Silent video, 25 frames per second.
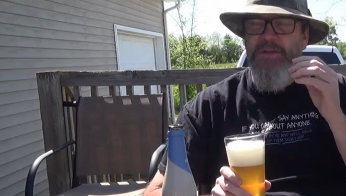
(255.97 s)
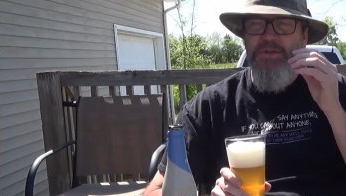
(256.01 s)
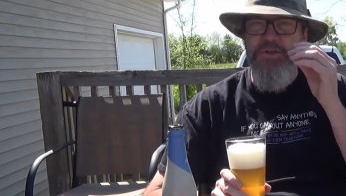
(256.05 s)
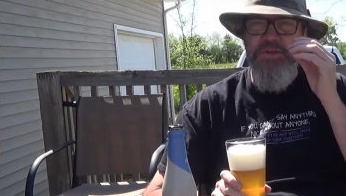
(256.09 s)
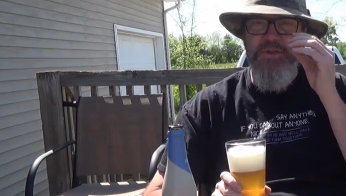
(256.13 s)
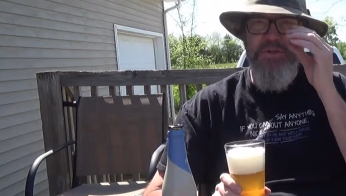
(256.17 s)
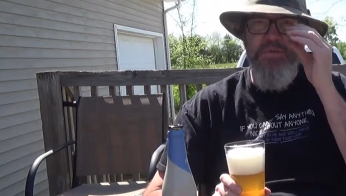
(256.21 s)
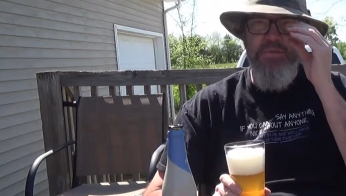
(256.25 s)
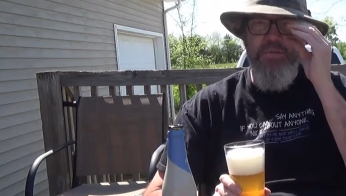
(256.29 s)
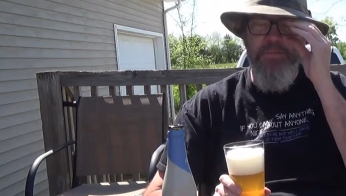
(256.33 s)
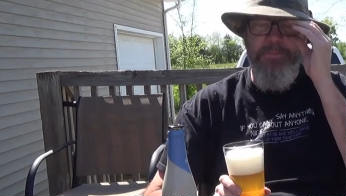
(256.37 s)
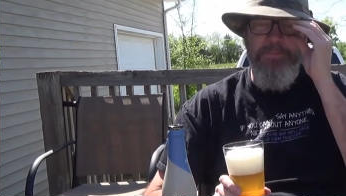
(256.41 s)
a
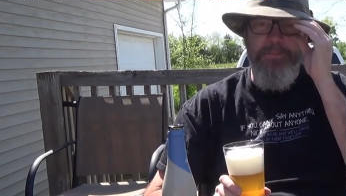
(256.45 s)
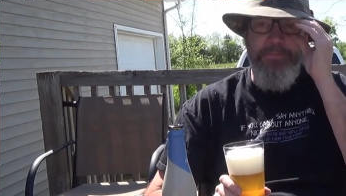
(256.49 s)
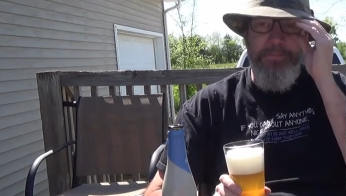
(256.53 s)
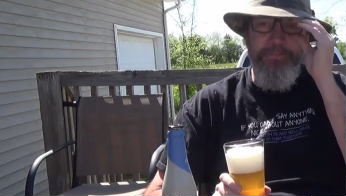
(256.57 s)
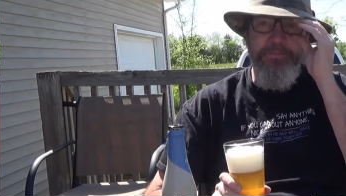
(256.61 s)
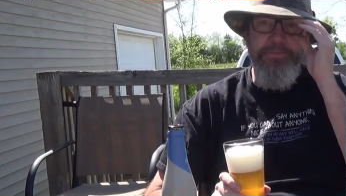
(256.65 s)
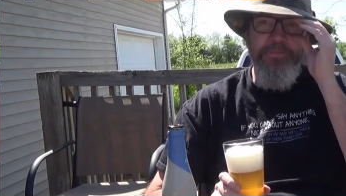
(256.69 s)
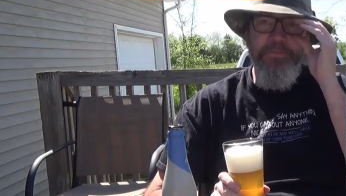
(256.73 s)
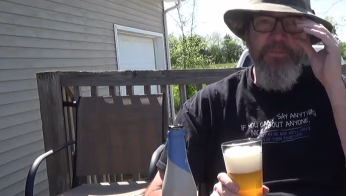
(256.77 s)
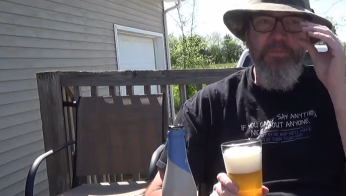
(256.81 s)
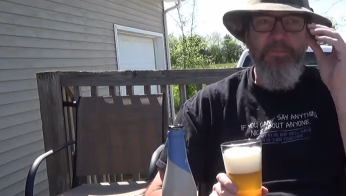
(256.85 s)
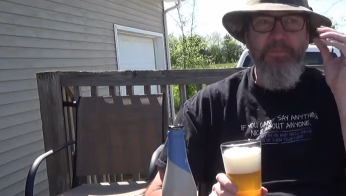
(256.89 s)

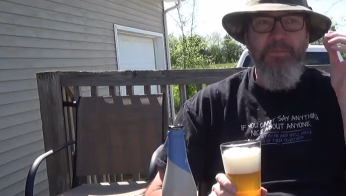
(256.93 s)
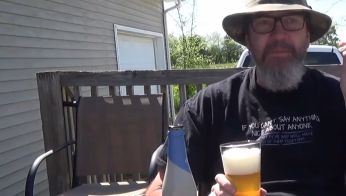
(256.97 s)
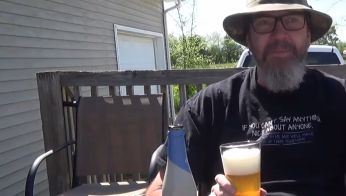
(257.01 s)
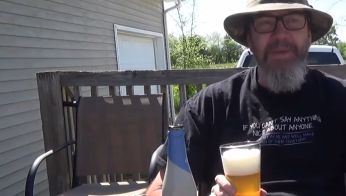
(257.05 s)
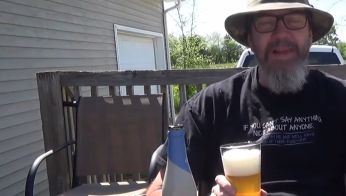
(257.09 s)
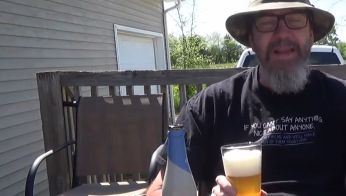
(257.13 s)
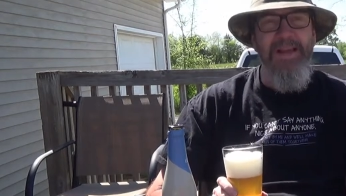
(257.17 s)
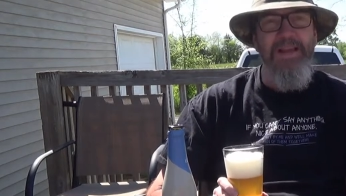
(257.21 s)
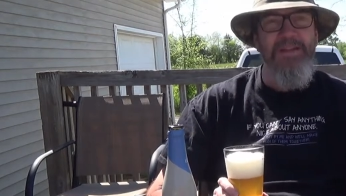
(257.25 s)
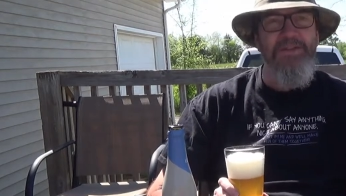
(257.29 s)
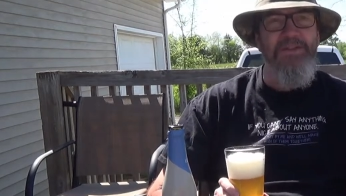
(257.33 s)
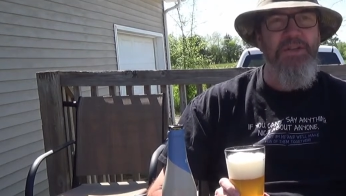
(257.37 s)

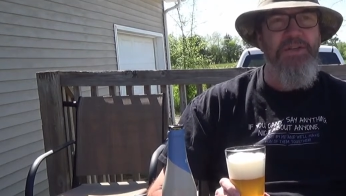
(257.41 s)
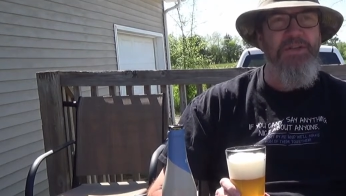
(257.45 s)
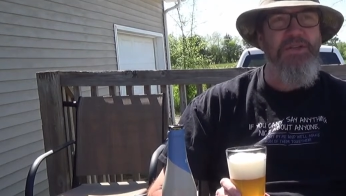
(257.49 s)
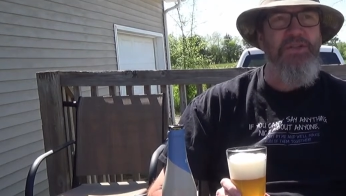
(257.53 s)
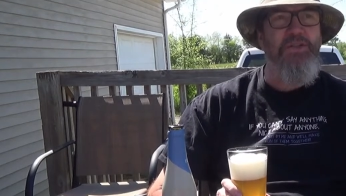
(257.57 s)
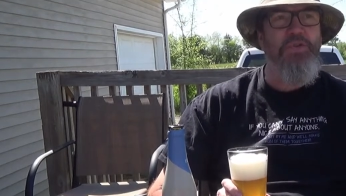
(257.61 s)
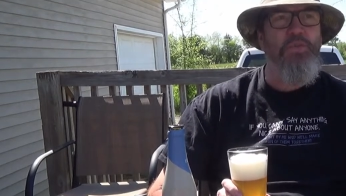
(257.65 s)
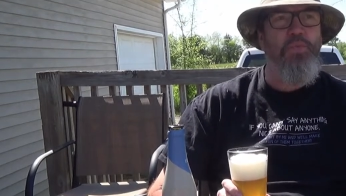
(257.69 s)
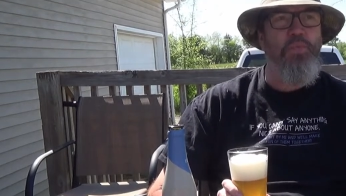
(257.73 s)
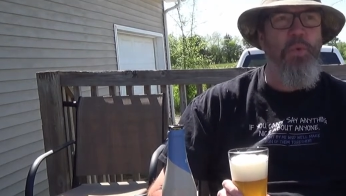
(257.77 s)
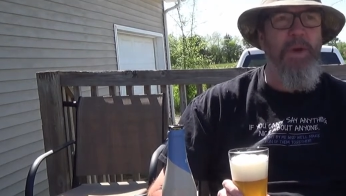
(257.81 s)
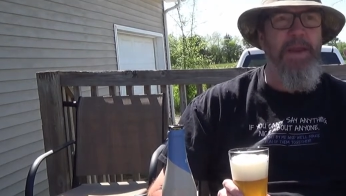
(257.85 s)

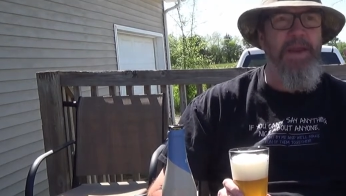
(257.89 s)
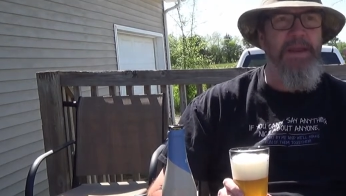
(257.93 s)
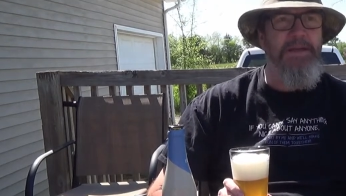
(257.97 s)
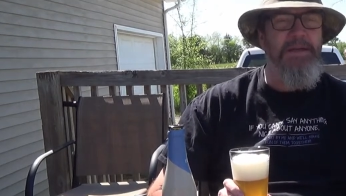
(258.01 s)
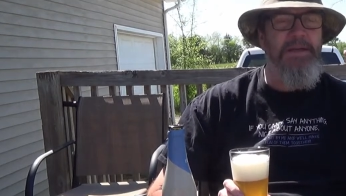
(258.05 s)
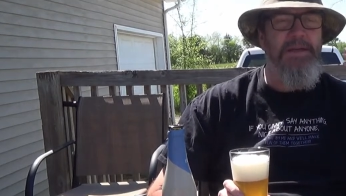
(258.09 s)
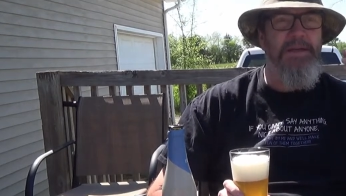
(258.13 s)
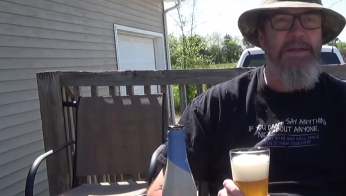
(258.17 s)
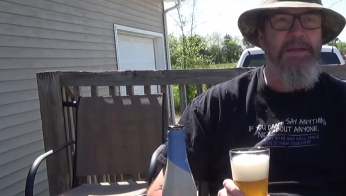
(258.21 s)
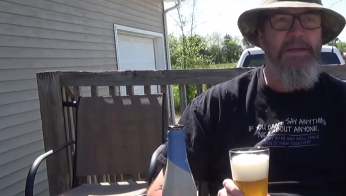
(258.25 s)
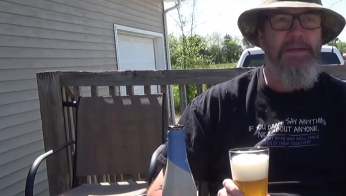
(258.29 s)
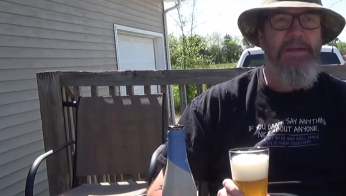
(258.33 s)

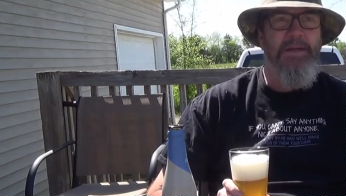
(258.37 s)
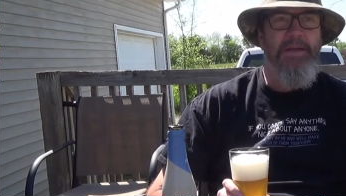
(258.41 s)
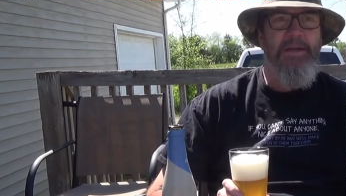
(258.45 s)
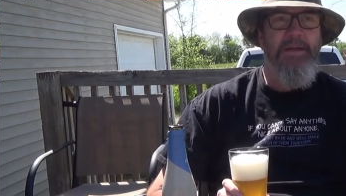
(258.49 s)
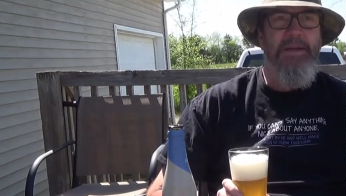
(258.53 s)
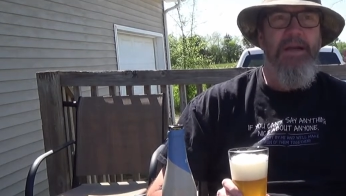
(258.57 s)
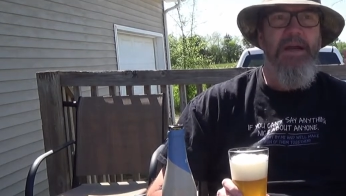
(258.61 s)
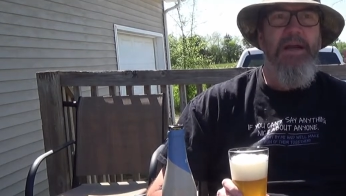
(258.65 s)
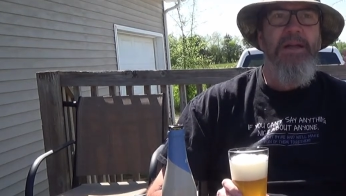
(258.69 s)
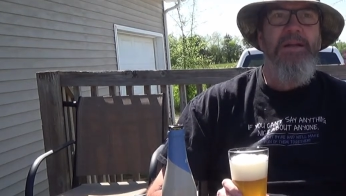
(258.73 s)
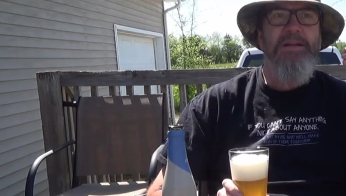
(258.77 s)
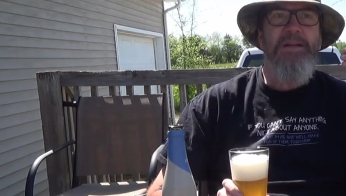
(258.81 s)
sweet
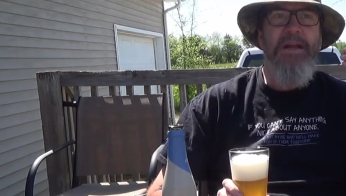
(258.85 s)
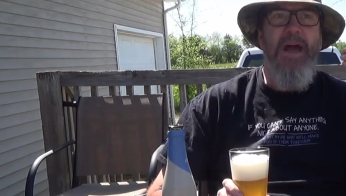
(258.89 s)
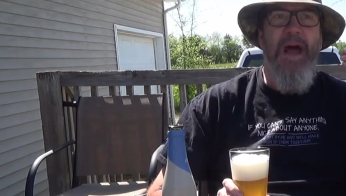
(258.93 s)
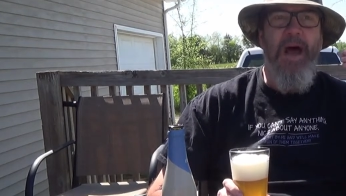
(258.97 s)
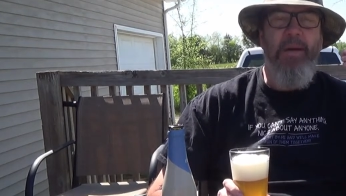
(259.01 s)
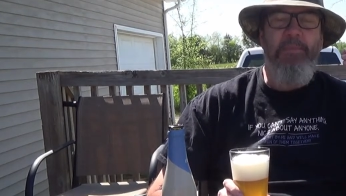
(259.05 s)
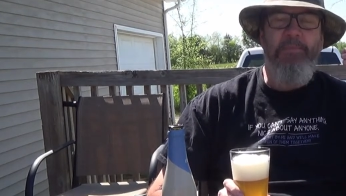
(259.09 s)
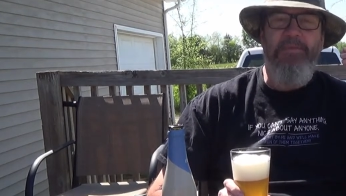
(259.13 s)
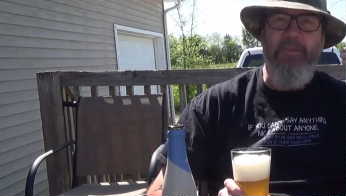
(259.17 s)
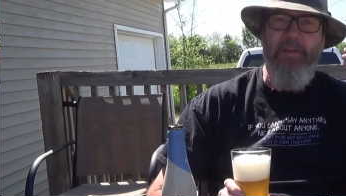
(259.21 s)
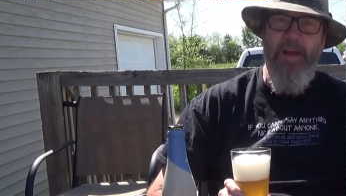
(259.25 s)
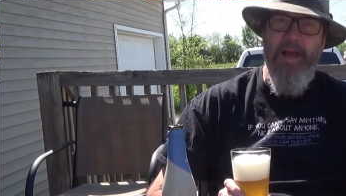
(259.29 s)

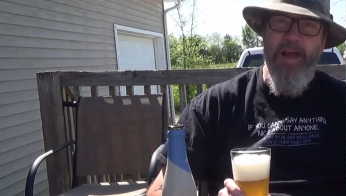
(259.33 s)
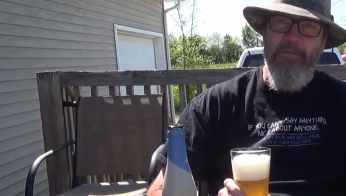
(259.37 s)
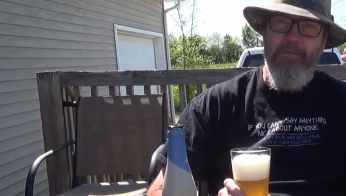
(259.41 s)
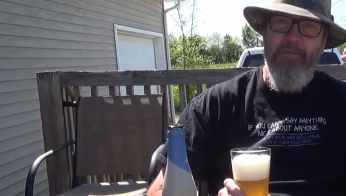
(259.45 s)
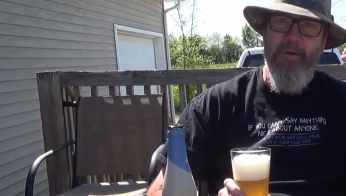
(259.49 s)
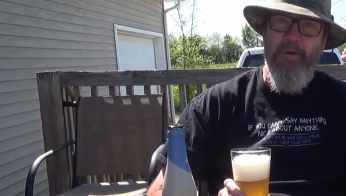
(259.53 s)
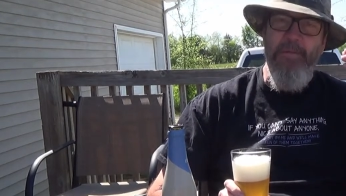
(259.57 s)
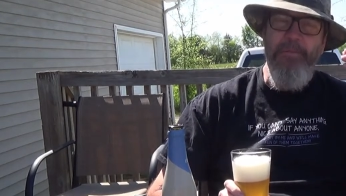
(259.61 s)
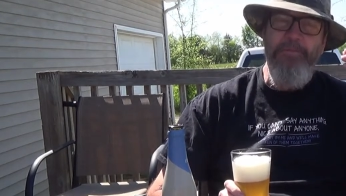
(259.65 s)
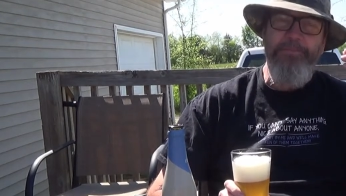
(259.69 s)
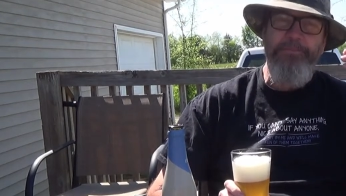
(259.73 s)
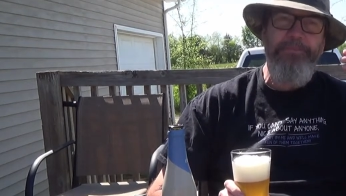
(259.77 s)
type
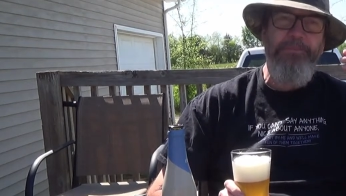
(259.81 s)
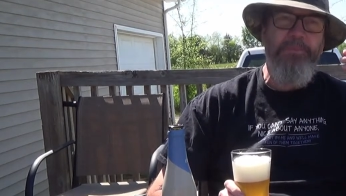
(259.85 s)
flavor,